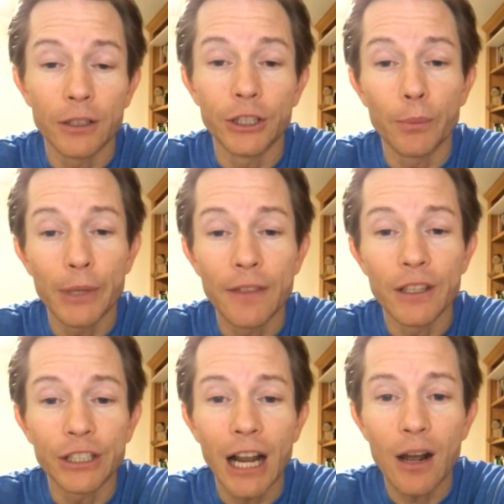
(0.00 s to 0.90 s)
jumping in
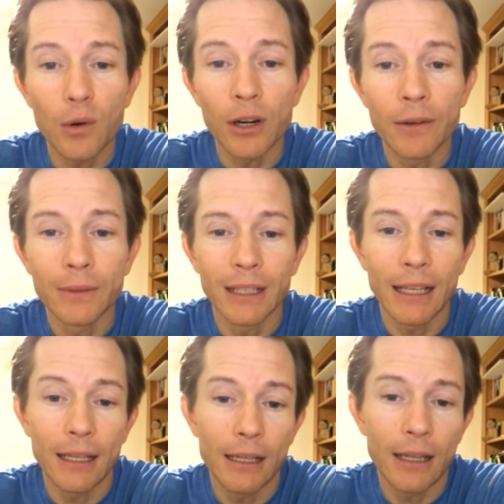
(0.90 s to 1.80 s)
the shower.
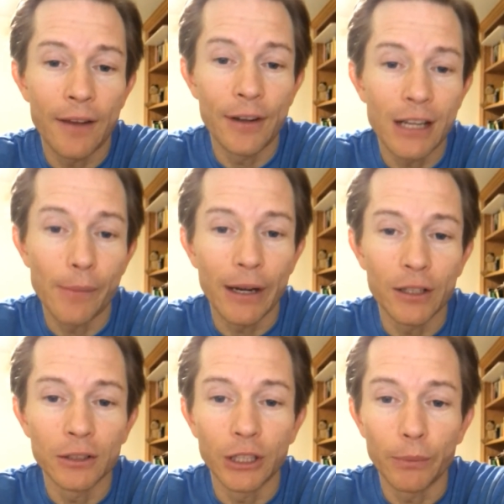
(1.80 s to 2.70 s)
Every time I
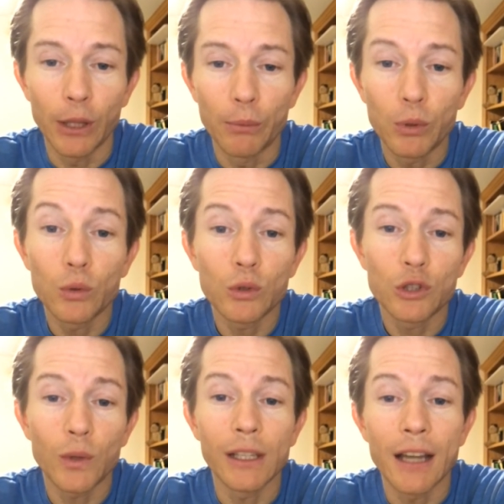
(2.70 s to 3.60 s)
jump in the pool,
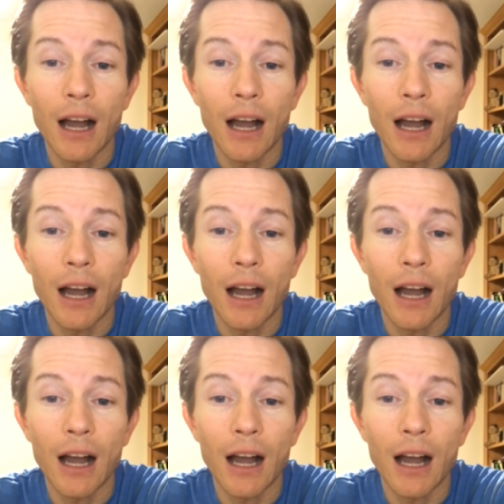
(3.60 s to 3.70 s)
it's really